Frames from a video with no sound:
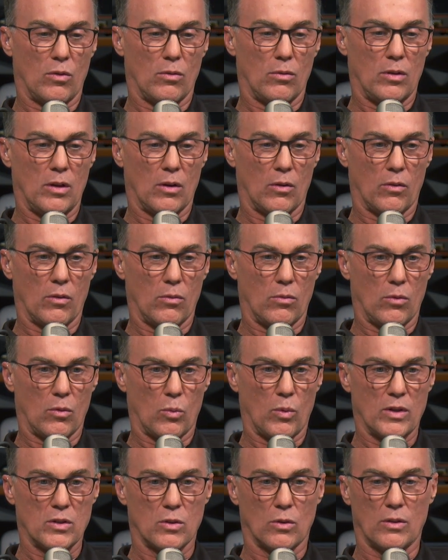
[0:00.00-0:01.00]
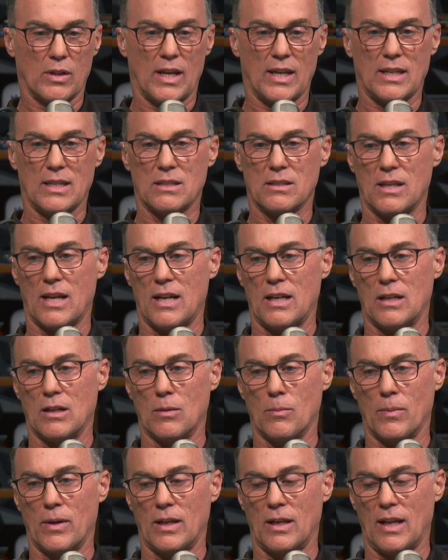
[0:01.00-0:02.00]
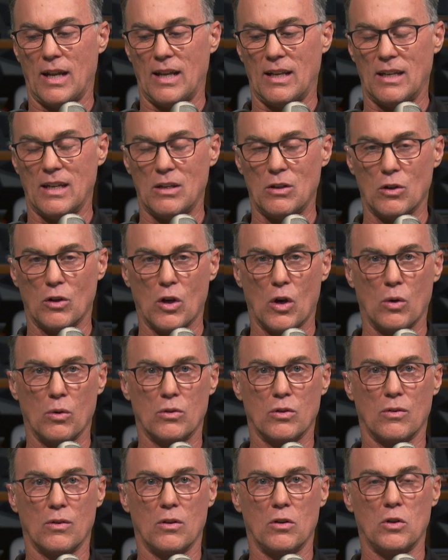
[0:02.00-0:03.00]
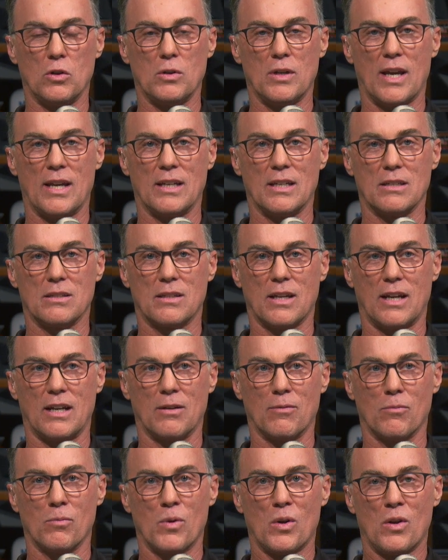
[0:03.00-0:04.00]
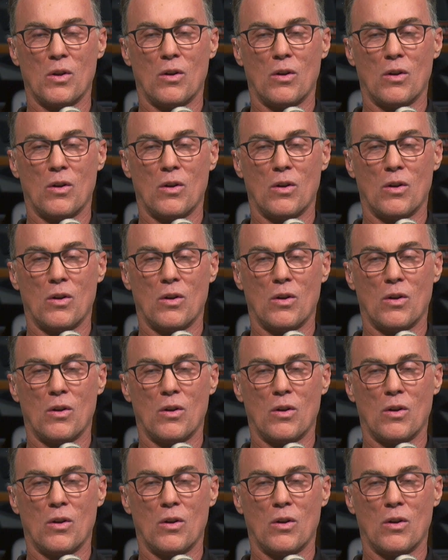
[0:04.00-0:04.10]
the original Yankee Stadium and then you go to the new Yankee Stadium,